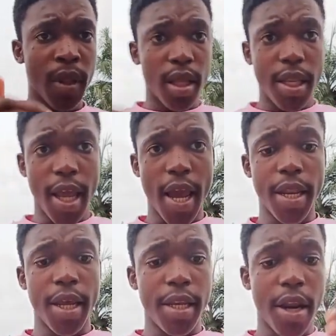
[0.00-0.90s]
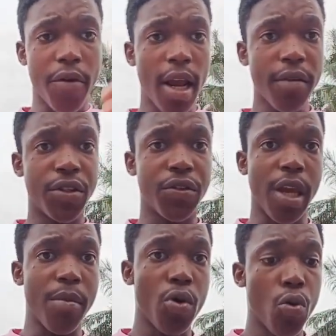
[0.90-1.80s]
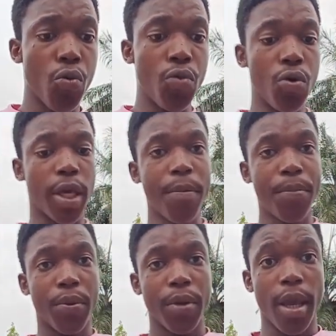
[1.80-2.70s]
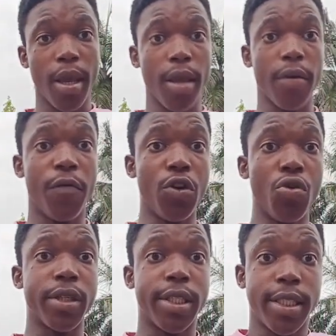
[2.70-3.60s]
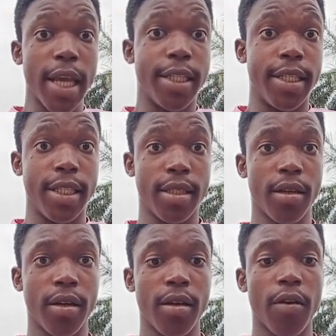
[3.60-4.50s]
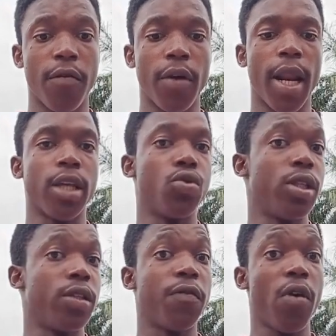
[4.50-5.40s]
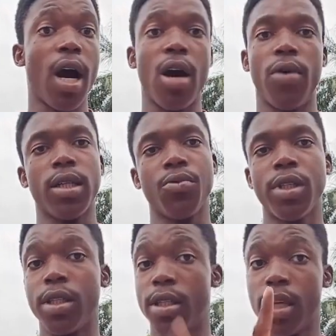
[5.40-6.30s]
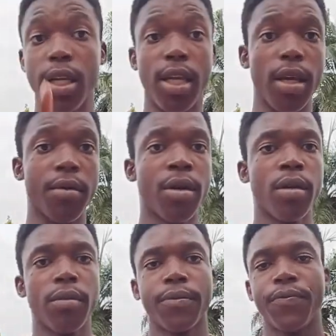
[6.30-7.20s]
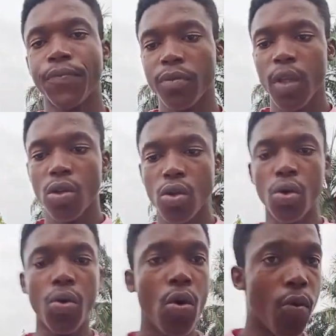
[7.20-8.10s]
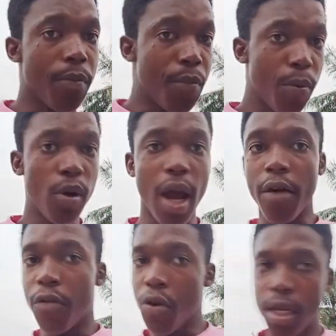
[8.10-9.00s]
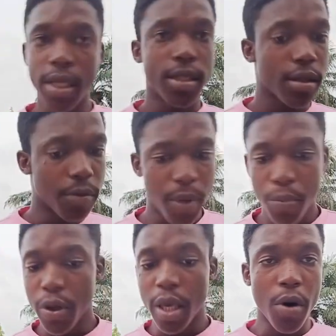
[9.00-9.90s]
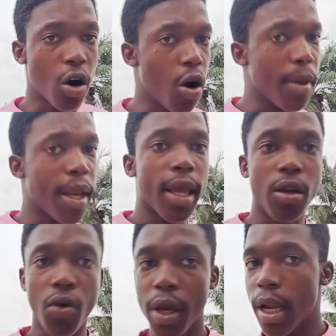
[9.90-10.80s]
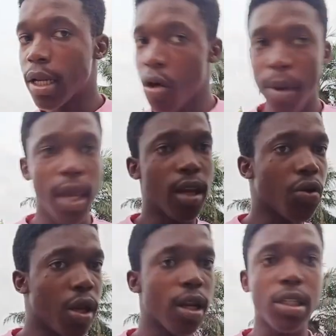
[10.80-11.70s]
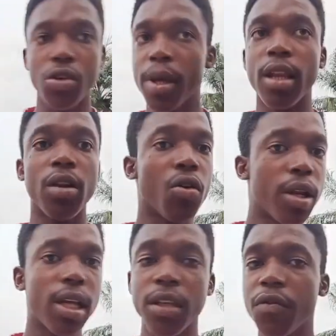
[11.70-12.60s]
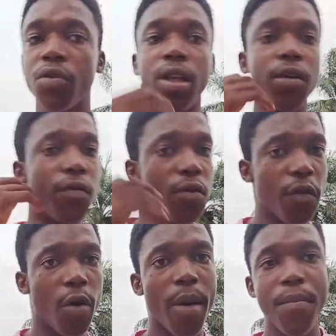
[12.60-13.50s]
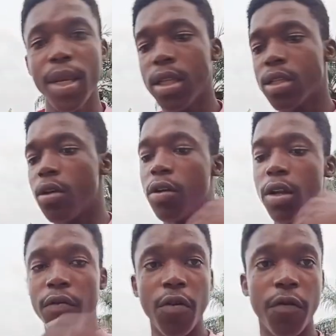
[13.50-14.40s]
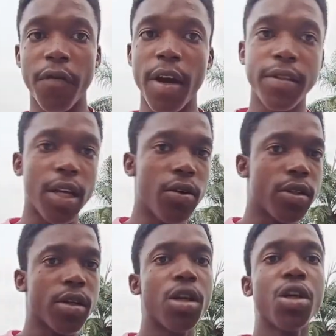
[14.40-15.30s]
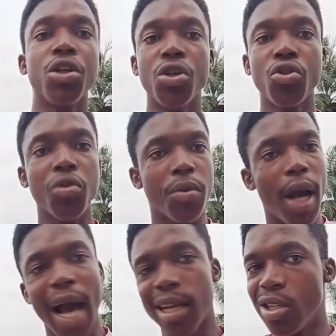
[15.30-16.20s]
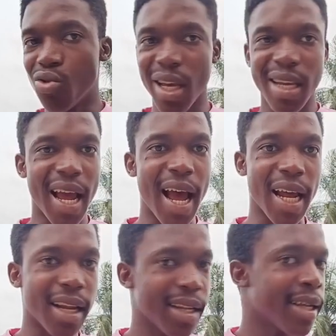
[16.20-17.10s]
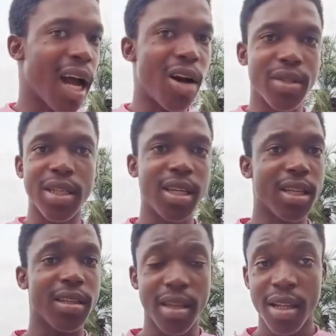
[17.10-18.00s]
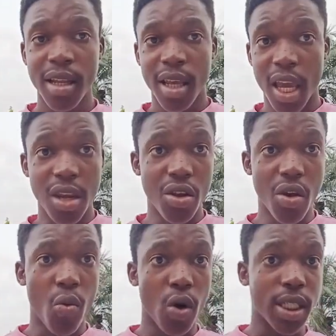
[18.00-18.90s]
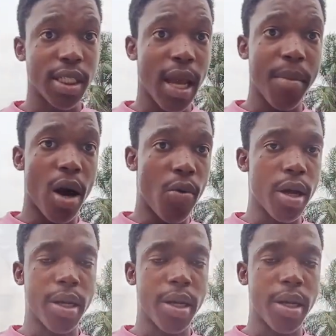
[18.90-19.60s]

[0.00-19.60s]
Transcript: then the live stream will keep the video steady for like 24 hours, which is a day. So when people are viewing it, people keep on coming and going out, coming and going out, coming and going out. Even though they view for 1 minute or they view for 5 seconds, YouTube will add it together and count it in your watch time hour